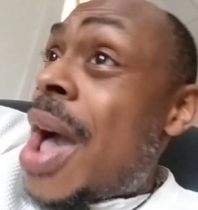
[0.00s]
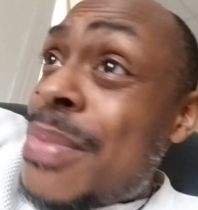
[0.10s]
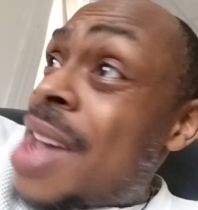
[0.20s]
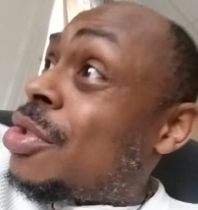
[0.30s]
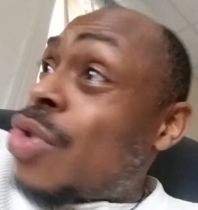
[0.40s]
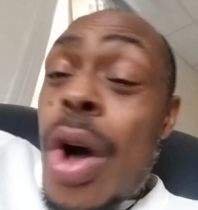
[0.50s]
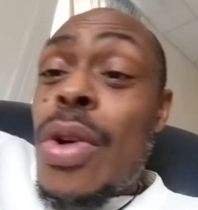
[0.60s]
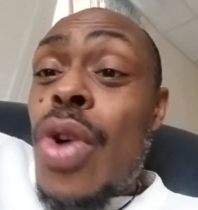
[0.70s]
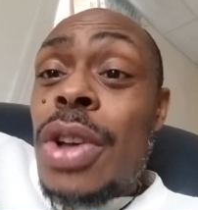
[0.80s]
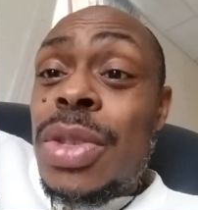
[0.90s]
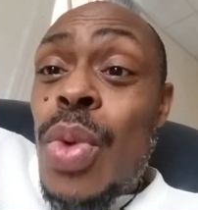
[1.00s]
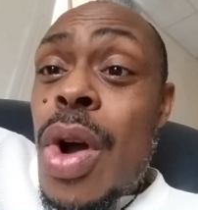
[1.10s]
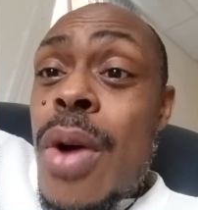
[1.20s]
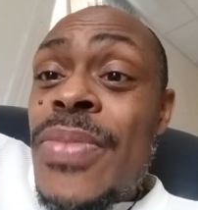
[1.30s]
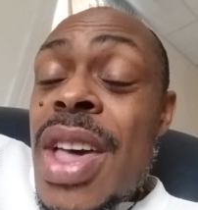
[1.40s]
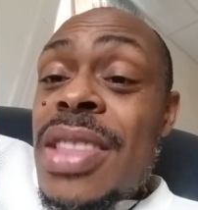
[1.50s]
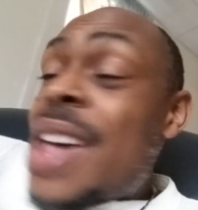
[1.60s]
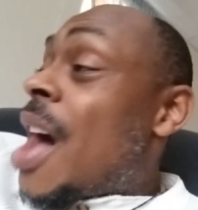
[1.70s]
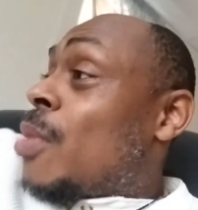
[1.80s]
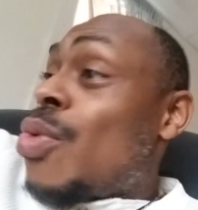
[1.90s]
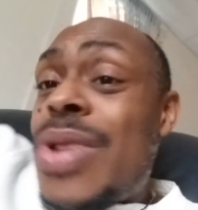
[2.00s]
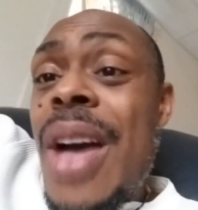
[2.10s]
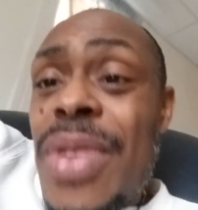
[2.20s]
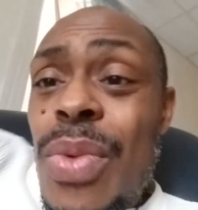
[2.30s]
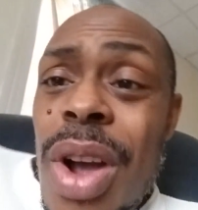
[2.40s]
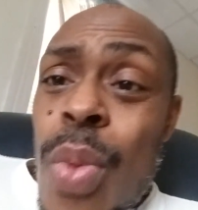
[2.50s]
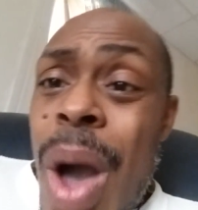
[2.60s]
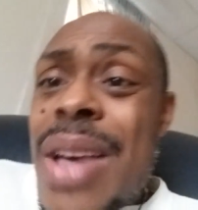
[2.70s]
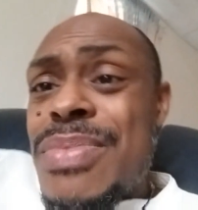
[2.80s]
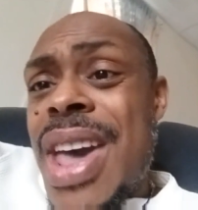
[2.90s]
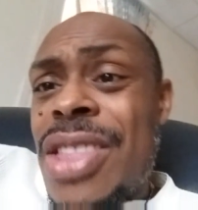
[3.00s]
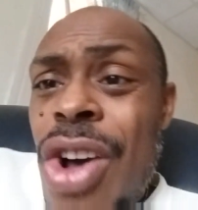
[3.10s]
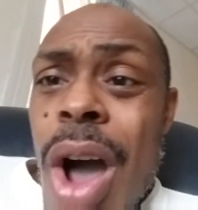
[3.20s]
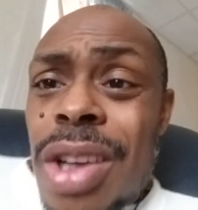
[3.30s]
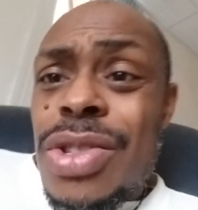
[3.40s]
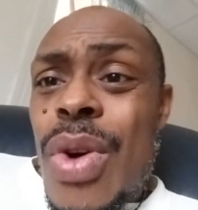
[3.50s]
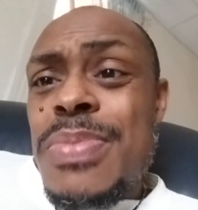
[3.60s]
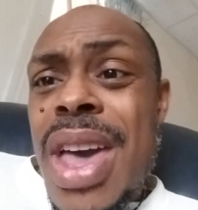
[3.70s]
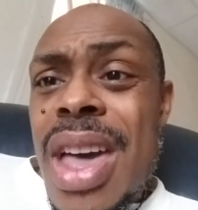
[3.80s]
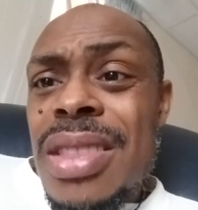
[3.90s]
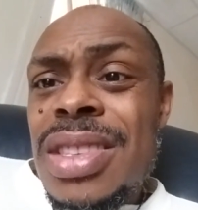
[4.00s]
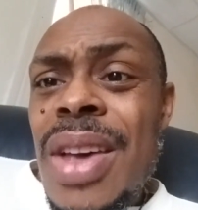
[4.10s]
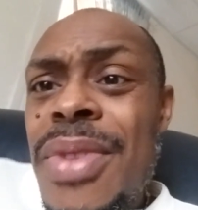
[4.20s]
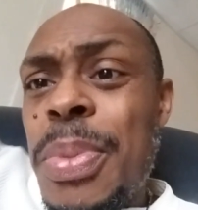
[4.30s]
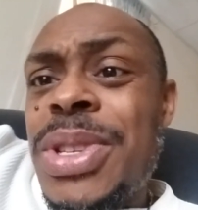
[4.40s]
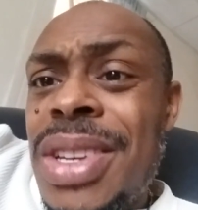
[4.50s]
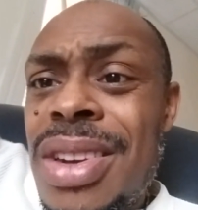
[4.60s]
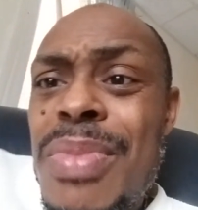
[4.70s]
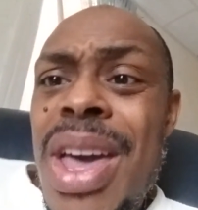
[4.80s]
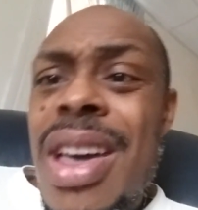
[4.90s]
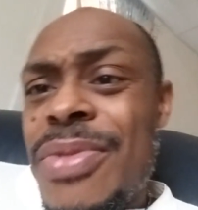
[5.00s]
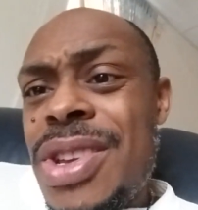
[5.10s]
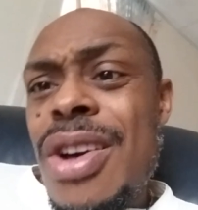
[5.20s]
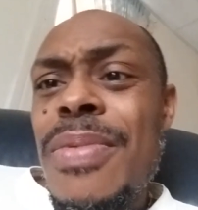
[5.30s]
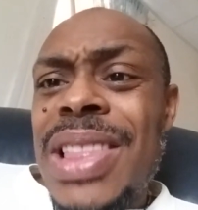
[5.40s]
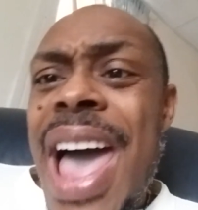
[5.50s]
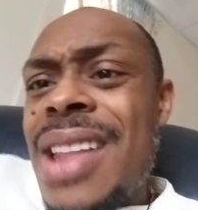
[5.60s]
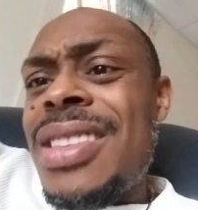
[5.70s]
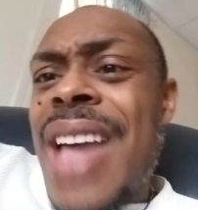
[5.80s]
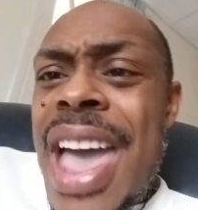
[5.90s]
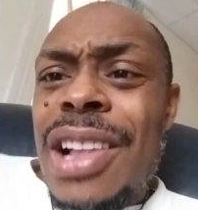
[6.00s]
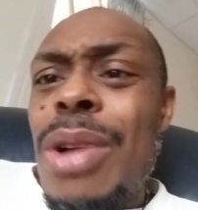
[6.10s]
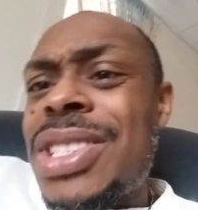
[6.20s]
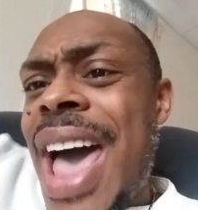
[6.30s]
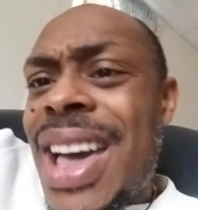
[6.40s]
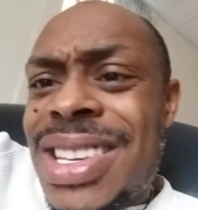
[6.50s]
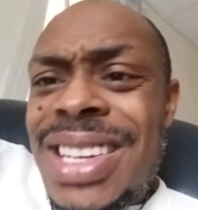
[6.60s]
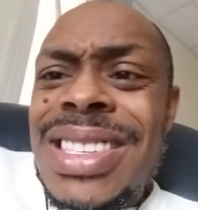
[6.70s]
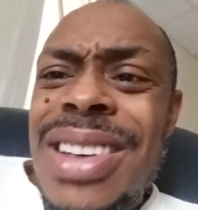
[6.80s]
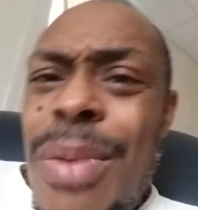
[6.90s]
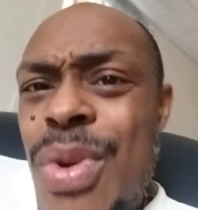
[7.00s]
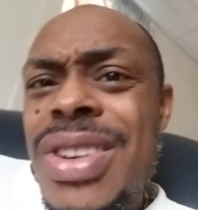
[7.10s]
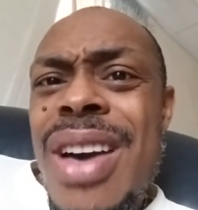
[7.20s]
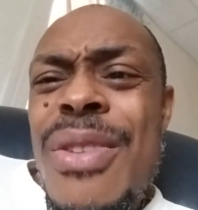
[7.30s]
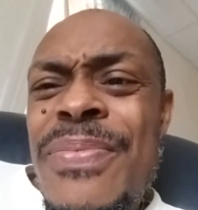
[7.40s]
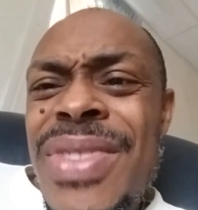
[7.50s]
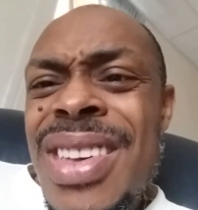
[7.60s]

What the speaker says: white man is all across the world, they got root everywhere. White man, the Caucasoid man, 70% of the man, Latin, Anglo-Saxons, come on now.